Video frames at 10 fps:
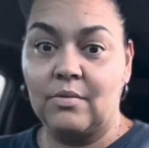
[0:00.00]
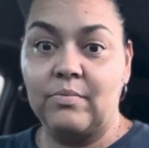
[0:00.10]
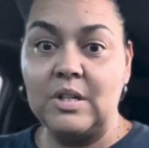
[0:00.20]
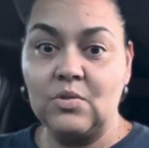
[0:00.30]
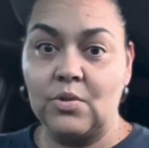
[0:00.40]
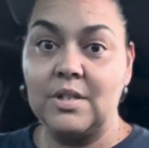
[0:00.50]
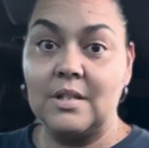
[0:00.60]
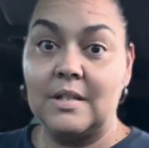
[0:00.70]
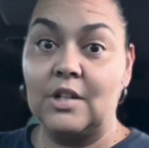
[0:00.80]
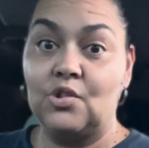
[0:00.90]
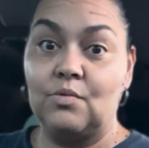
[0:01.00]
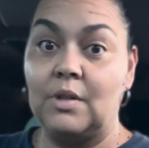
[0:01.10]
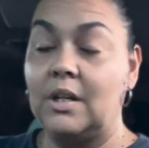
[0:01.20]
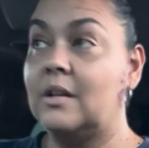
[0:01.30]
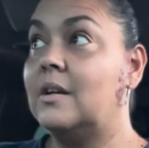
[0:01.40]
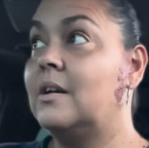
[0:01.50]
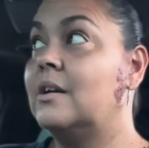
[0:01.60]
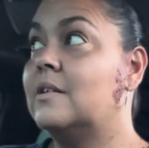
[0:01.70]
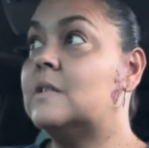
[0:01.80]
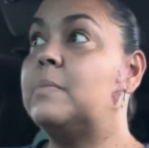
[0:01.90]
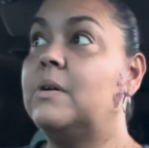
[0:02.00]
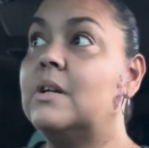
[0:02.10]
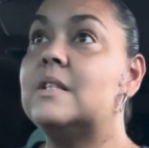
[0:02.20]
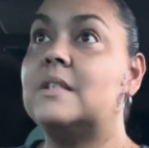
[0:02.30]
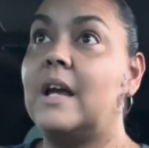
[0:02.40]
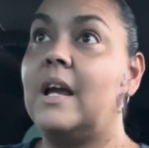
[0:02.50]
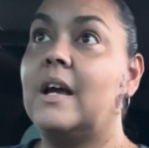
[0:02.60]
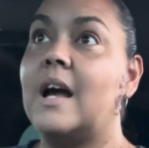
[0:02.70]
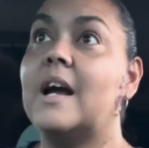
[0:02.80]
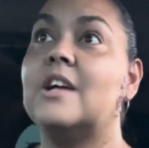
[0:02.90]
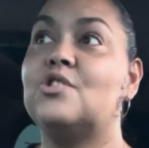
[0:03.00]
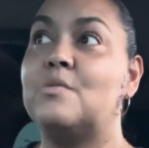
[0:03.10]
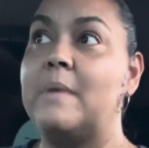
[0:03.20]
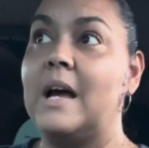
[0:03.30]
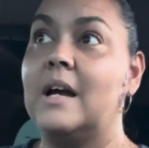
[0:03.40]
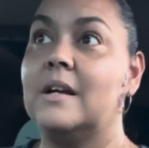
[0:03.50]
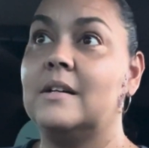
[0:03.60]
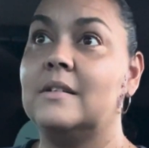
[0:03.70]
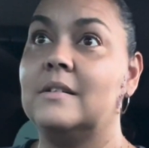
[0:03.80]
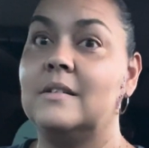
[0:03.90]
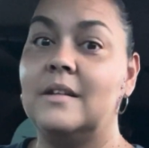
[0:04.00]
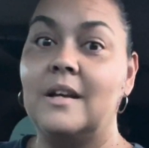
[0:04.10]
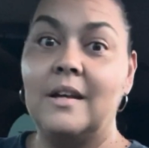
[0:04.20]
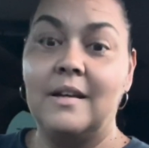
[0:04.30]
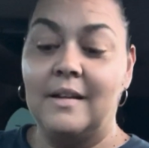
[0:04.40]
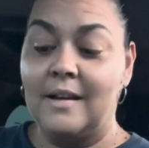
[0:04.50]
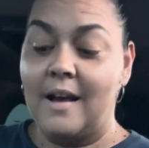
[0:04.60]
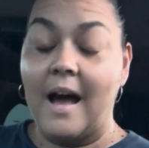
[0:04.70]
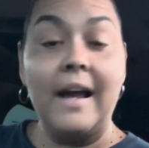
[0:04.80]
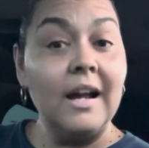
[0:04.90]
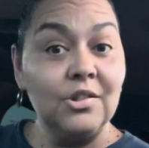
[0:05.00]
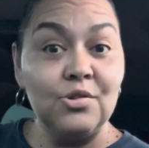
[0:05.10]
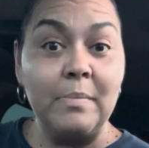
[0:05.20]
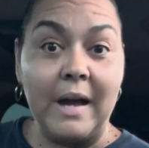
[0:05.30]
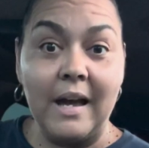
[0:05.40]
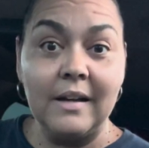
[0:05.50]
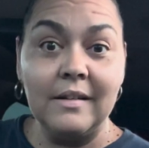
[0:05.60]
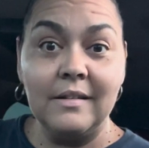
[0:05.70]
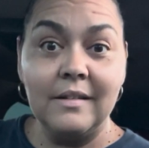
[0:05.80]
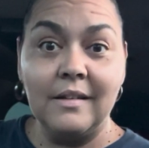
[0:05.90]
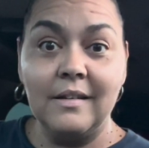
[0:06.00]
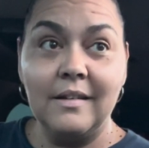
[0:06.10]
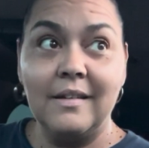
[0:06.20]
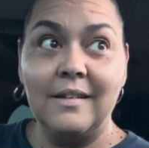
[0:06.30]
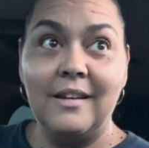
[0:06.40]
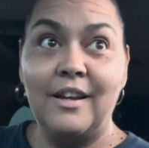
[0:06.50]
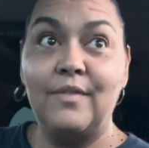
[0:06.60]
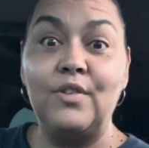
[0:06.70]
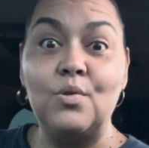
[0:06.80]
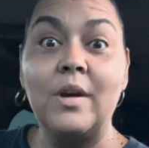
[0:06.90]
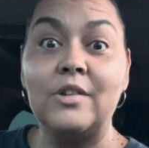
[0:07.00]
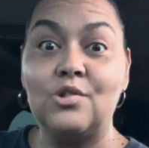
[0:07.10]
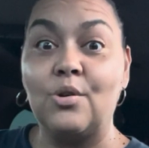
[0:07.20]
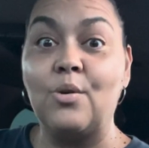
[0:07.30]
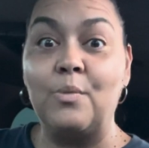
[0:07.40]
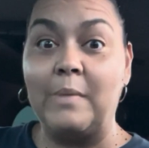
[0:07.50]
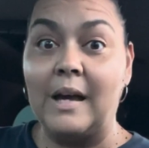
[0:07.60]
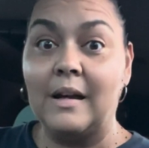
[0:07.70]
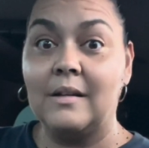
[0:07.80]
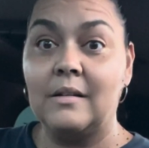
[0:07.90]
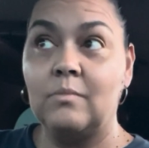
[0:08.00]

resources that you need. Spirit is saying, I got your back. I got your back if you get your own back.